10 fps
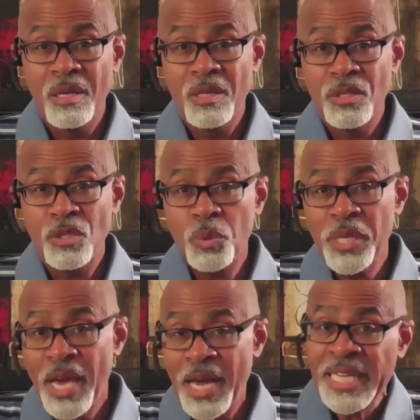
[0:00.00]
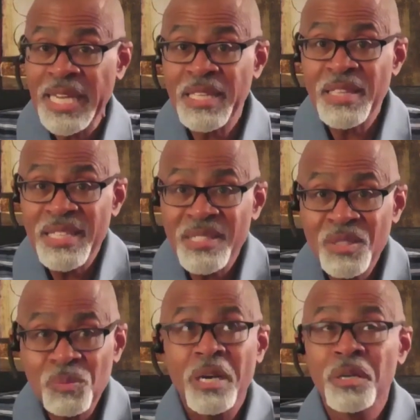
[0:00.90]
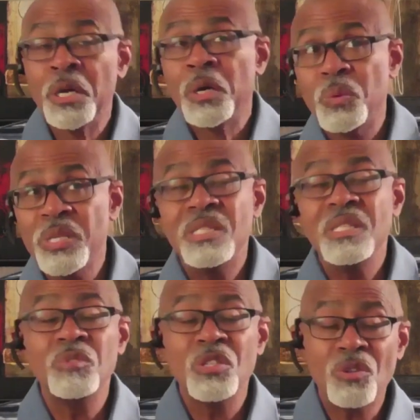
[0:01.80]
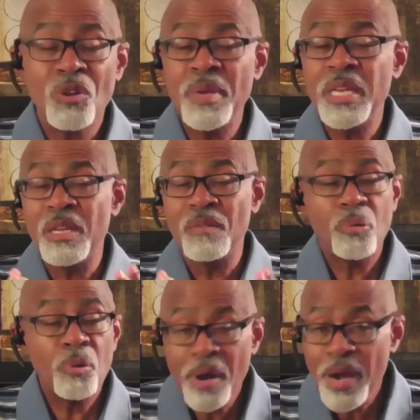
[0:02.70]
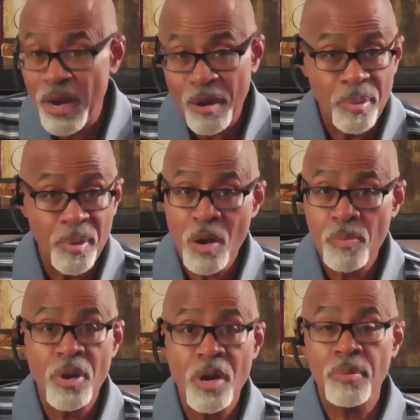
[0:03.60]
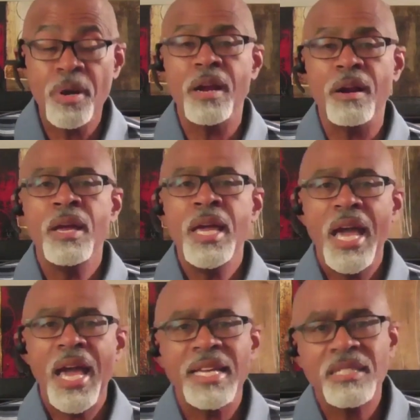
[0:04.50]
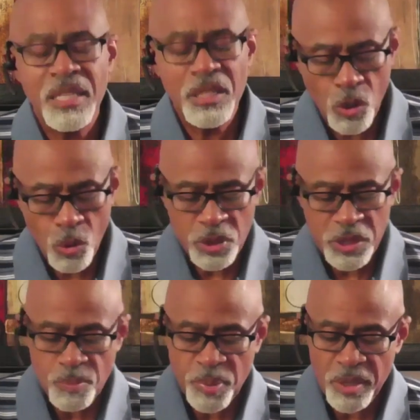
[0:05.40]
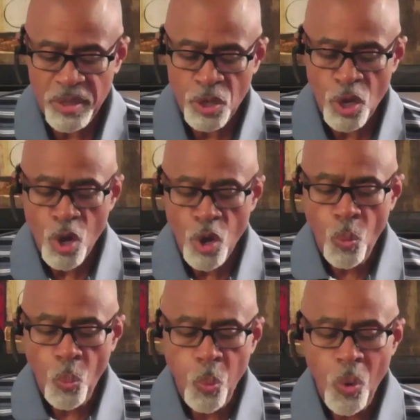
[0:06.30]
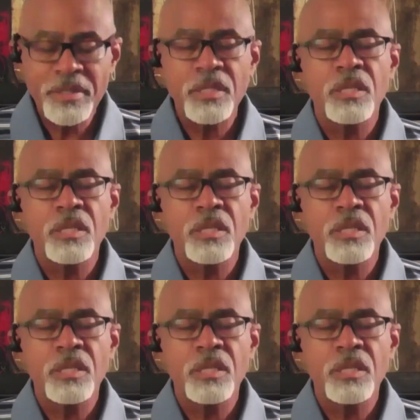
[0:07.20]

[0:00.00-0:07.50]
So we, again, this is where wisdom, discernment, and prayer, asking the Holy Spirit what